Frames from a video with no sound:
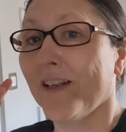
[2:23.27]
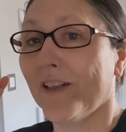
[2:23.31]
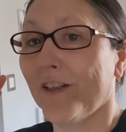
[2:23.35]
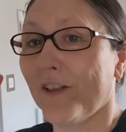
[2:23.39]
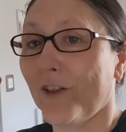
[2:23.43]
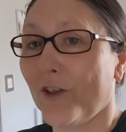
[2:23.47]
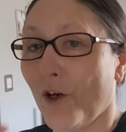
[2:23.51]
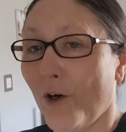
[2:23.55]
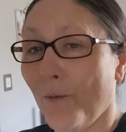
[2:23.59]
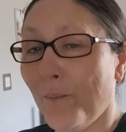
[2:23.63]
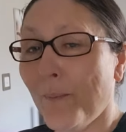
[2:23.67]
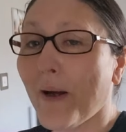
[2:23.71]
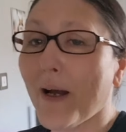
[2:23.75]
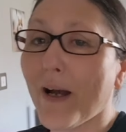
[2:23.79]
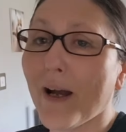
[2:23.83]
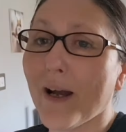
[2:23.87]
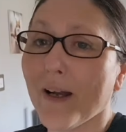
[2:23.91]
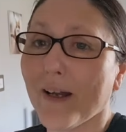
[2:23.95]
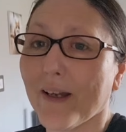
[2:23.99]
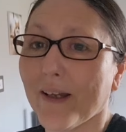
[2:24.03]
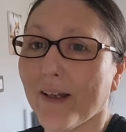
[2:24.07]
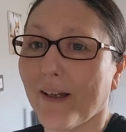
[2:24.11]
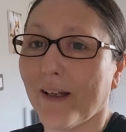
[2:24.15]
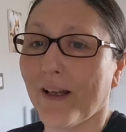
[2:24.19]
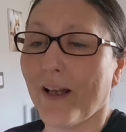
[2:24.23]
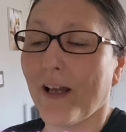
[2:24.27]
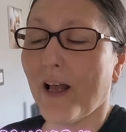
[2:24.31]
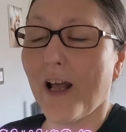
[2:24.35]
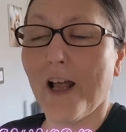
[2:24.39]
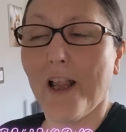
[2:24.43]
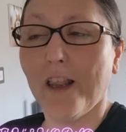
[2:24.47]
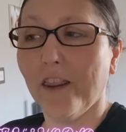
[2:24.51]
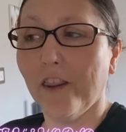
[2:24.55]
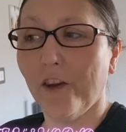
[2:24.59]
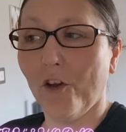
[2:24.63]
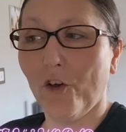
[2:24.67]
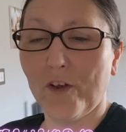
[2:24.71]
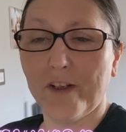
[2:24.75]
go back
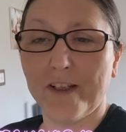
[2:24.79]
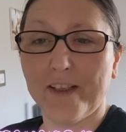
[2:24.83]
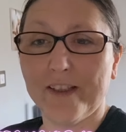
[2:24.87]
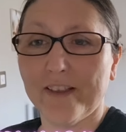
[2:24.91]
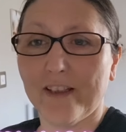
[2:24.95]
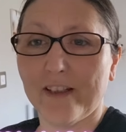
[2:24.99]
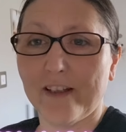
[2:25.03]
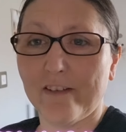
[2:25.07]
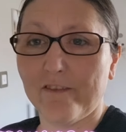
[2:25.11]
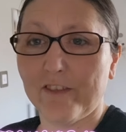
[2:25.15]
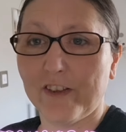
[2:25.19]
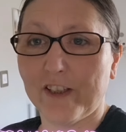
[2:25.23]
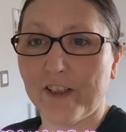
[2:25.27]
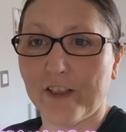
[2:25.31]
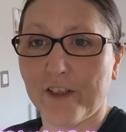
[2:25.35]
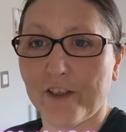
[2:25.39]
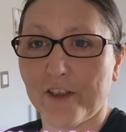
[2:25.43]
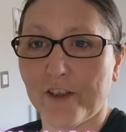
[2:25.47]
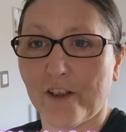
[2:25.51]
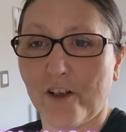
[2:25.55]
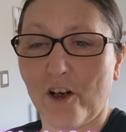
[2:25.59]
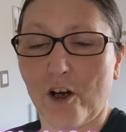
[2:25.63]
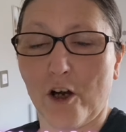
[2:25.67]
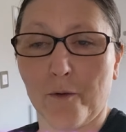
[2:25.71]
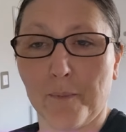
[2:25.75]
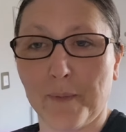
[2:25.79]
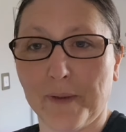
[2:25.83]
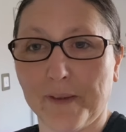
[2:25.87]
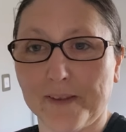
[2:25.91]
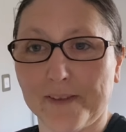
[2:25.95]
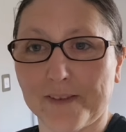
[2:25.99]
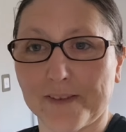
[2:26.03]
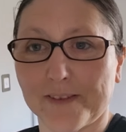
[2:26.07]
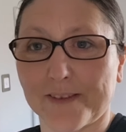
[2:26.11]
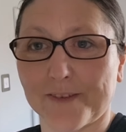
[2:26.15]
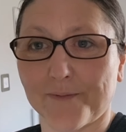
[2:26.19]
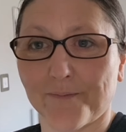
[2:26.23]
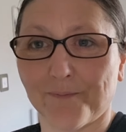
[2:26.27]
and look in their video
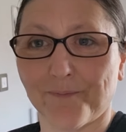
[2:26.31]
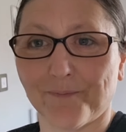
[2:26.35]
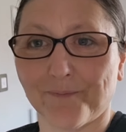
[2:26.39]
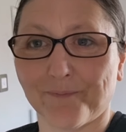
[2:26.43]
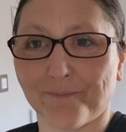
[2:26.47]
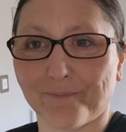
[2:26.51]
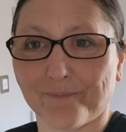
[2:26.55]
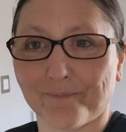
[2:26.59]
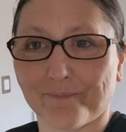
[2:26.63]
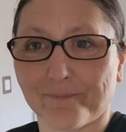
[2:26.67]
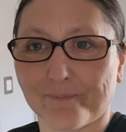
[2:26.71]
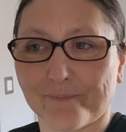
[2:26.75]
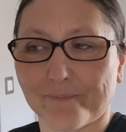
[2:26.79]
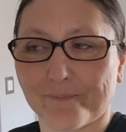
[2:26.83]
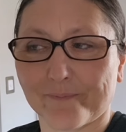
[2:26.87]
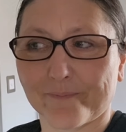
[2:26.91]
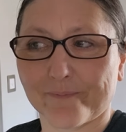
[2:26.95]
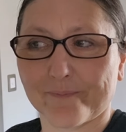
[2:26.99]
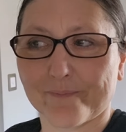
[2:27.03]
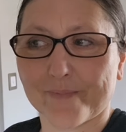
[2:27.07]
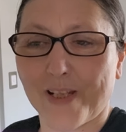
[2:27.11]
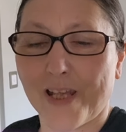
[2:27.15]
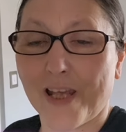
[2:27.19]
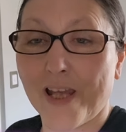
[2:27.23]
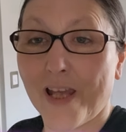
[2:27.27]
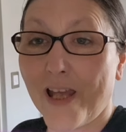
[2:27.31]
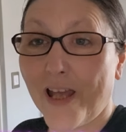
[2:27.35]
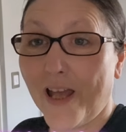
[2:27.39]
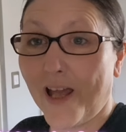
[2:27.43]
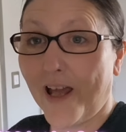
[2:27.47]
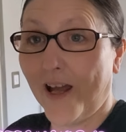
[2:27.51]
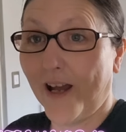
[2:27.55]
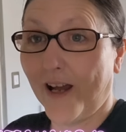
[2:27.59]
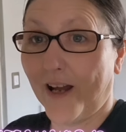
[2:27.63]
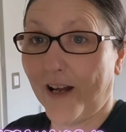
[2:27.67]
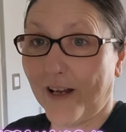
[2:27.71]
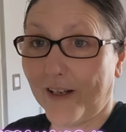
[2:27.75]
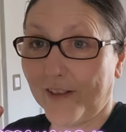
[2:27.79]
comments
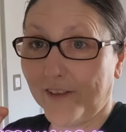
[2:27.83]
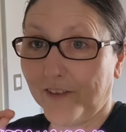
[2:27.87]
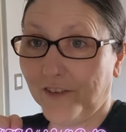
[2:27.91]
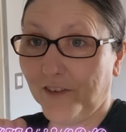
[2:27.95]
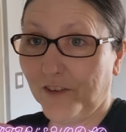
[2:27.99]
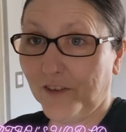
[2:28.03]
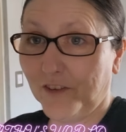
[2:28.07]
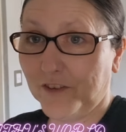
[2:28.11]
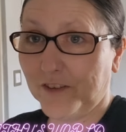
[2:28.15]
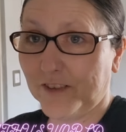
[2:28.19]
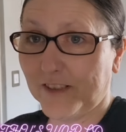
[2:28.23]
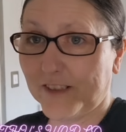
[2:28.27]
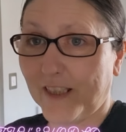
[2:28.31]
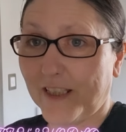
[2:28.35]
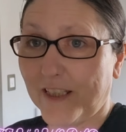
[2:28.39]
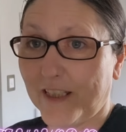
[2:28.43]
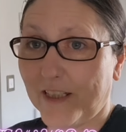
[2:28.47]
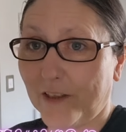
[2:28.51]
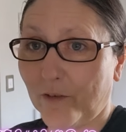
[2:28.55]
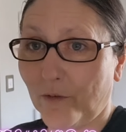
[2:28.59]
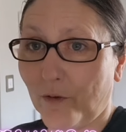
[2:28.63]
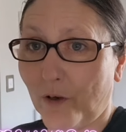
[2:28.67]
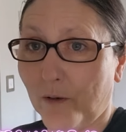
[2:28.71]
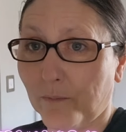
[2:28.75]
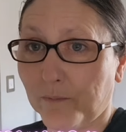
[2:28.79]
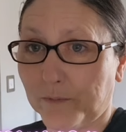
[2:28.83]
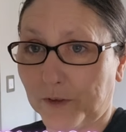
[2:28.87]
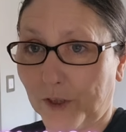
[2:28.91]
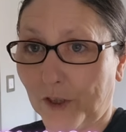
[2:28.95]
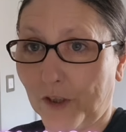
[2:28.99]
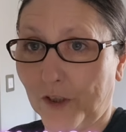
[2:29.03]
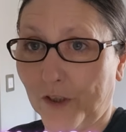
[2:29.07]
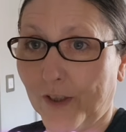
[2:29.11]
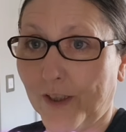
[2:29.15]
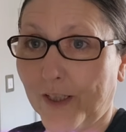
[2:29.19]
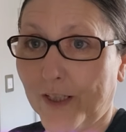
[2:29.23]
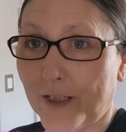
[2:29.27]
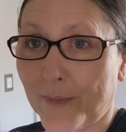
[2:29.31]
and you'll see what I'm
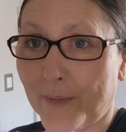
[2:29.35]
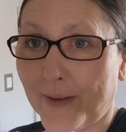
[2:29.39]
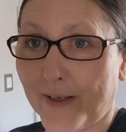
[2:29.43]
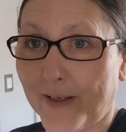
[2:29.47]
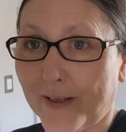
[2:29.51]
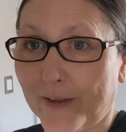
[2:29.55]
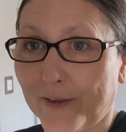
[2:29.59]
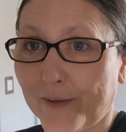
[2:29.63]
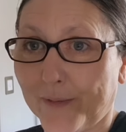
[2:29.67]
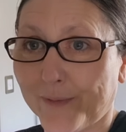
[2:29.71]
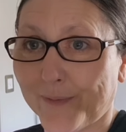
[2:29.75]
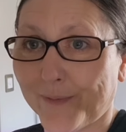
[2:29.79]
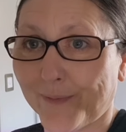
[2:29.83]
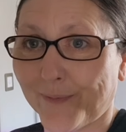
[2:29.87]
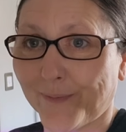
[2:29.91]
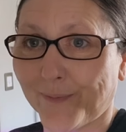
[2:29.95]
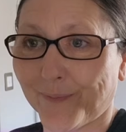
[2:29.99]
talking about.